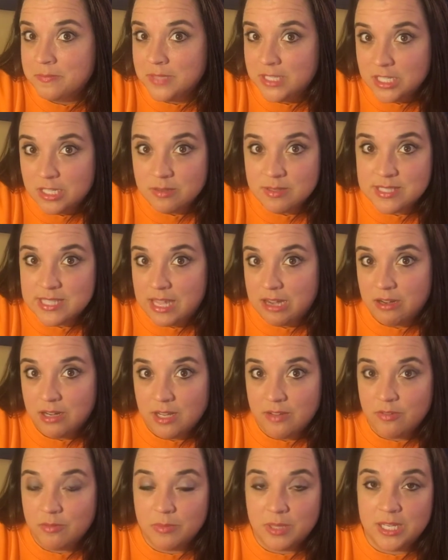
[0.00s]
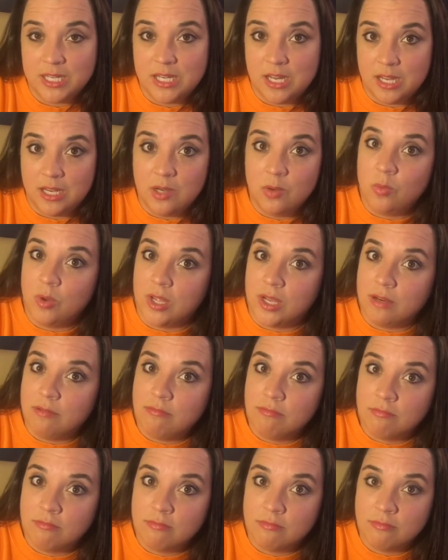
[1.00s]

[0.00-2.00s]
you know, Saturday from like 9 to 1,